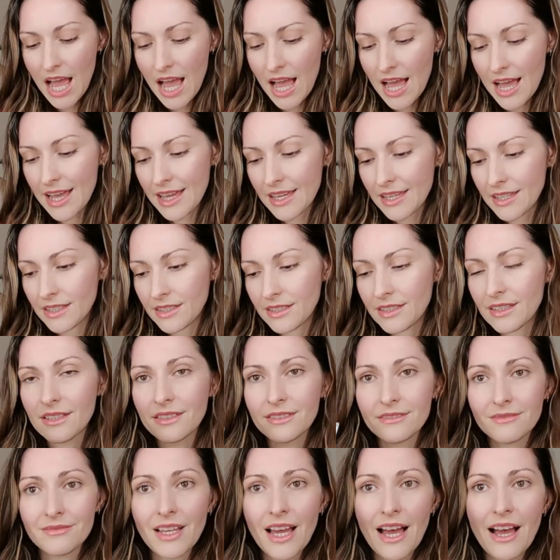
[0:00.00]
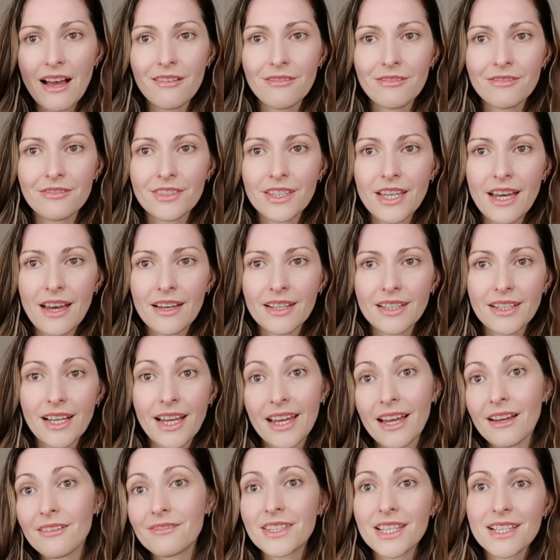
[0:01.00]
I
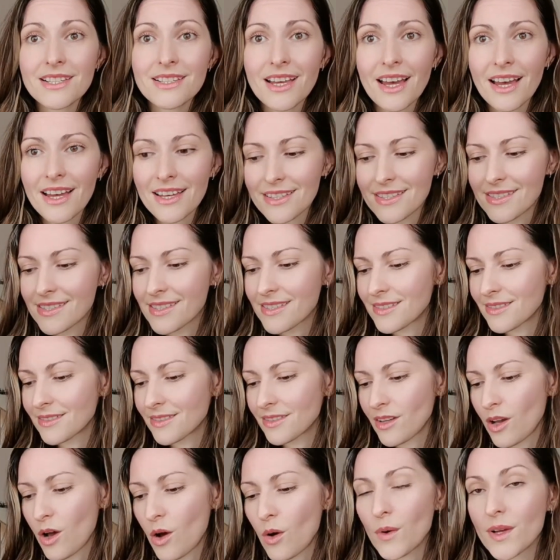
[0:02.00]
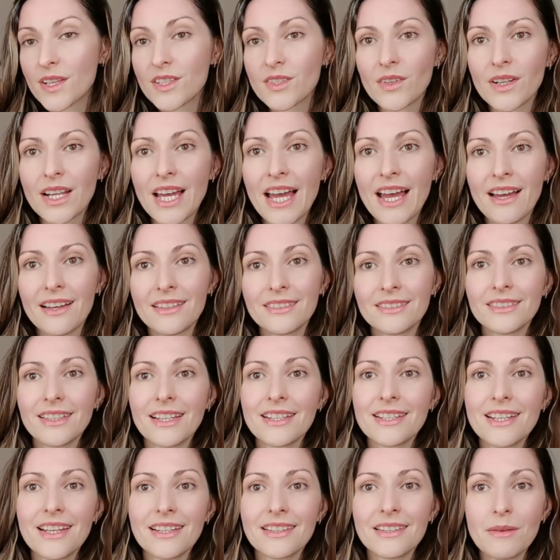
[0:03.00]
have these guys always on hand.
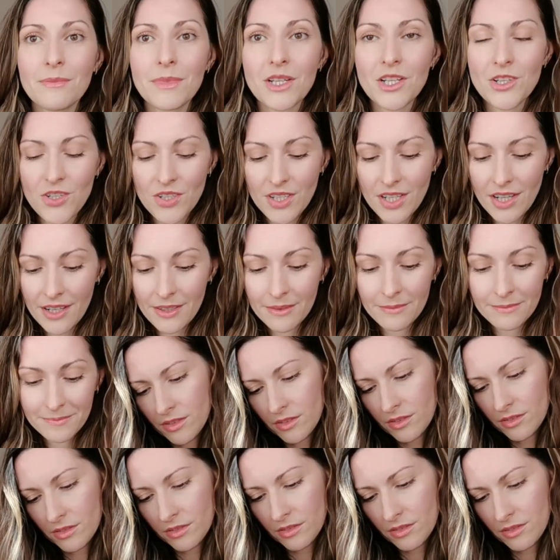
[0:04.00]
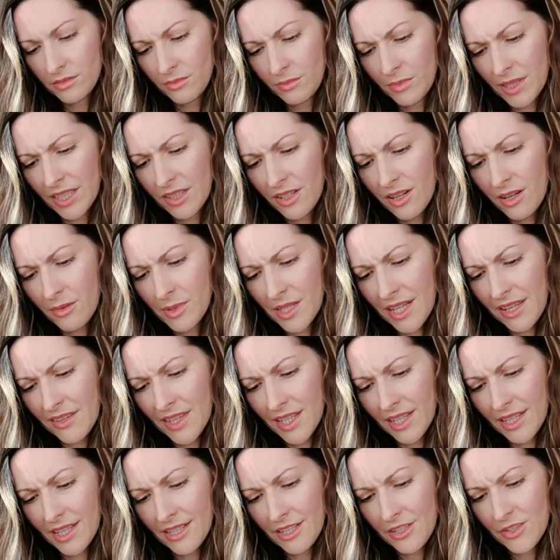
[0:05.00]
I take them each day. Oh my god, but I
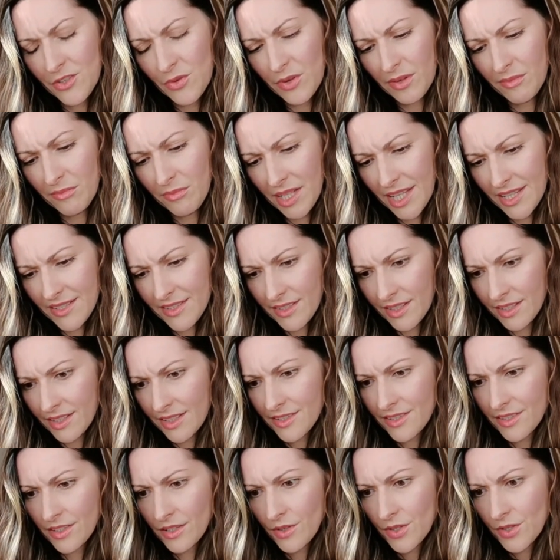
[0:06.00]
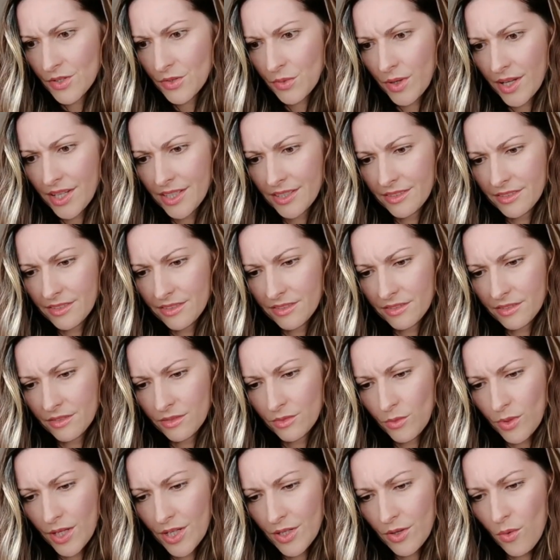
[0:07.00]
think I need to replace it because it looks
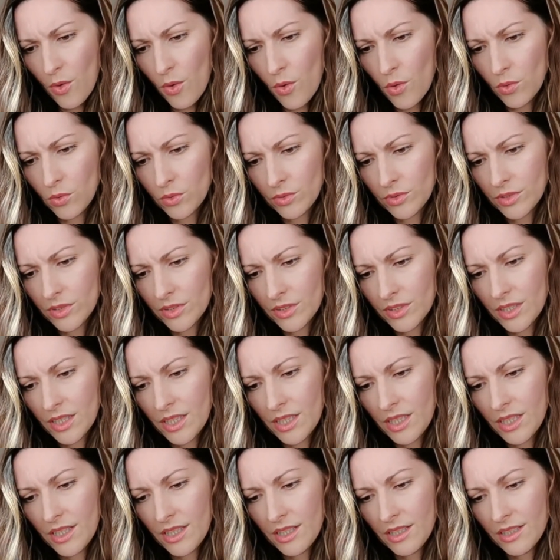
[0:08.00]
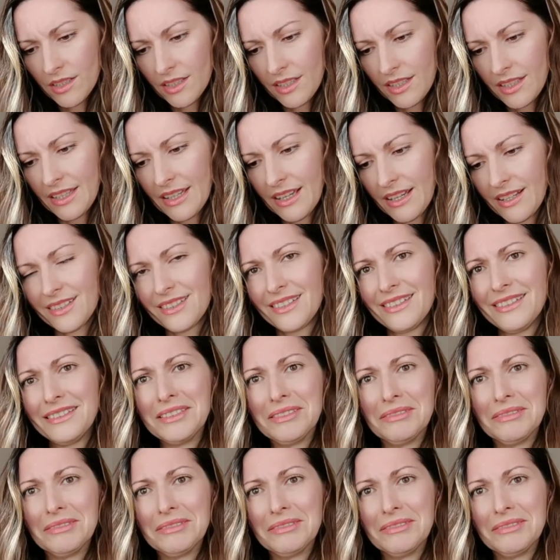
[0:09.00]
quite old. Yeah.